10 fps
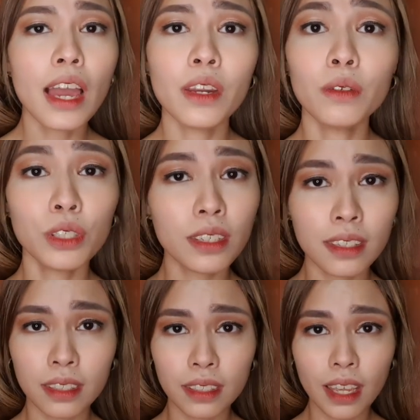I don't
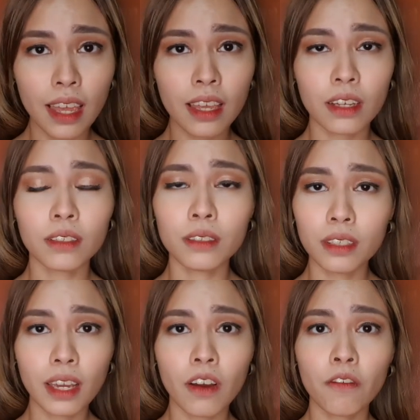just take
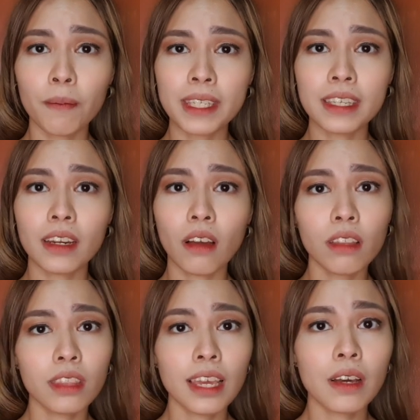good care of my skin
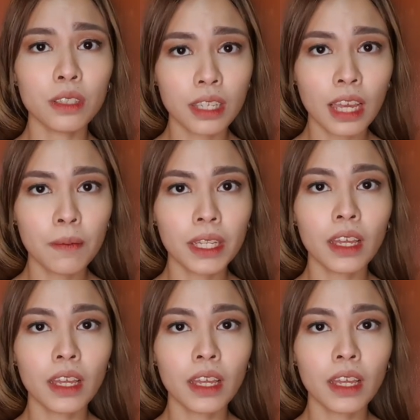on the outside,